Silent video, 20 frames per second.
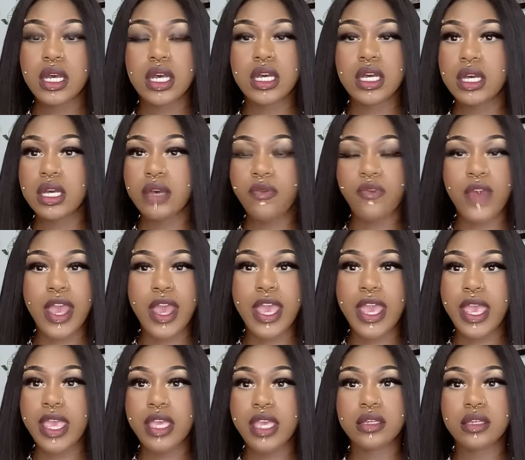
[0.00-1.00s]
uh
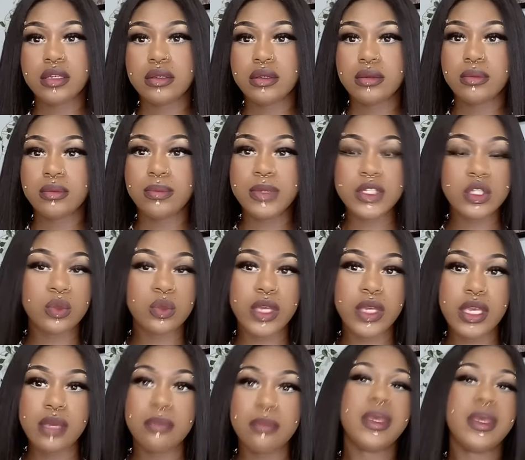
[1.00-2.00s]
fade
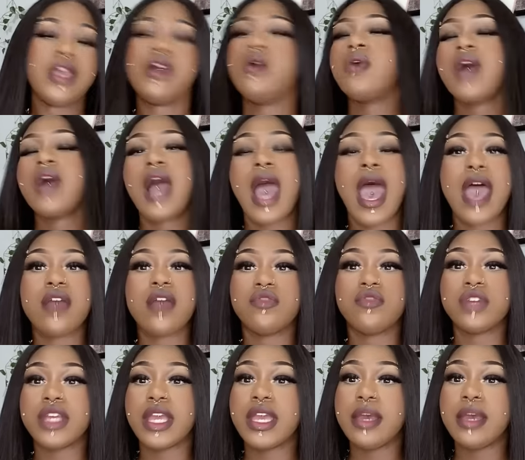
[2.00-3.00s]
between Mel and
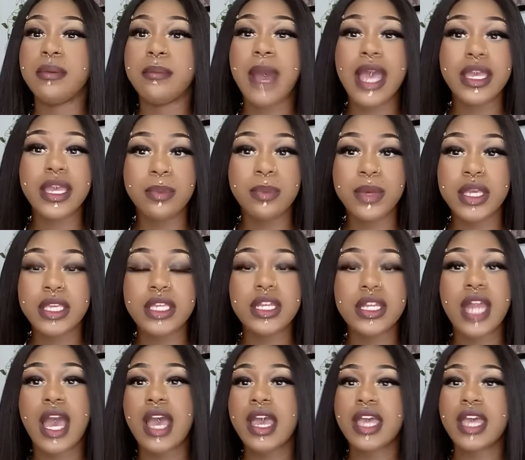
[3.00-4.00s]
Ivory. In my
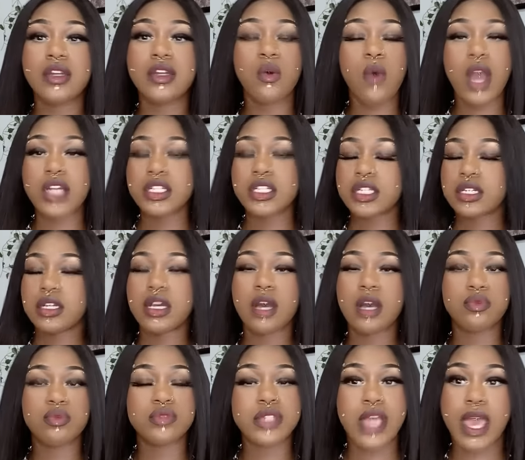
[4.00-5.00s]
opinion, I had to watch it a
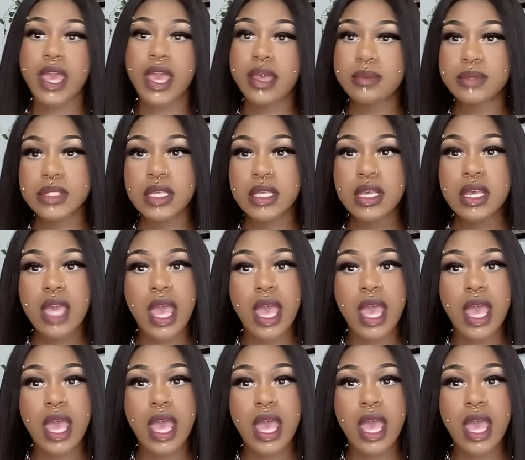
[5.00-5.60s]
couple times.